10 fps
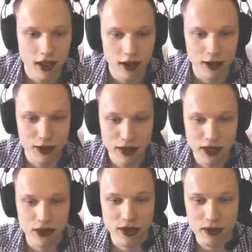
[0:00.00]
What were your
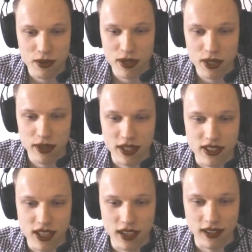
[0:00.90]
dreams when you were a
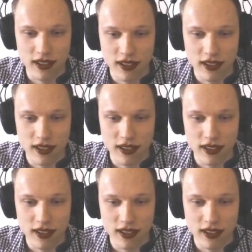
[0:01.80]
child?